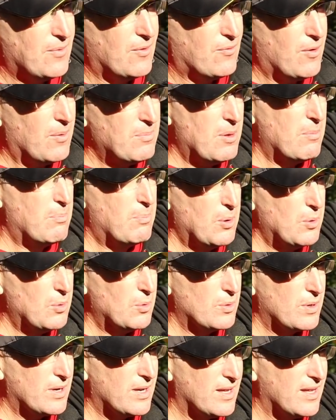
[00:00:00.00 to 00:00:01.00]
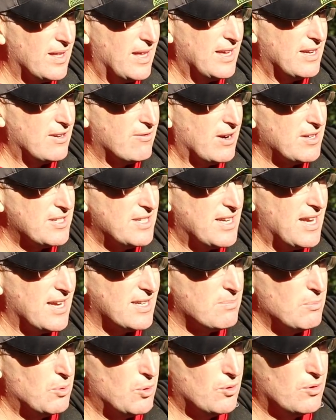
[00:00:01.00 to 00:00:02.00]
from the bulk. It gradually
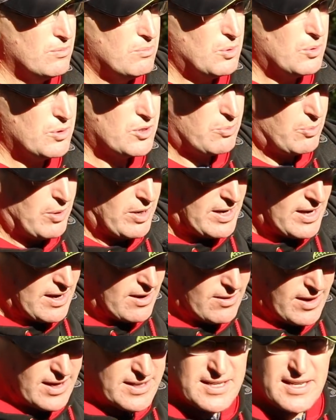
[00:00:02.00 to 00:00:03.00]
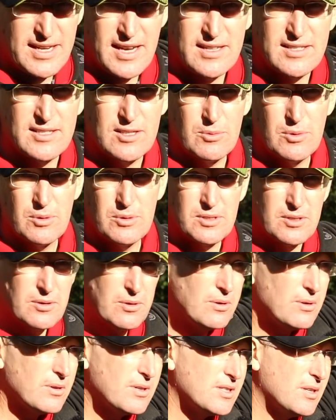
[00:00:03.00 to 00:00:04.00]
gets more and more spread out as it gets towards the
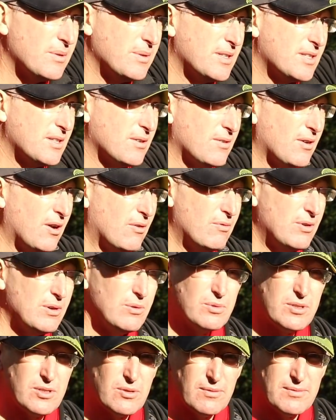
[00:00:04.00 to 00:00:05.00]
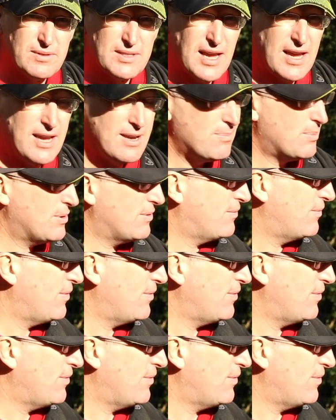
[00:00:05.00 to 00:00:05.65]
hook. So it's a real sort of tapered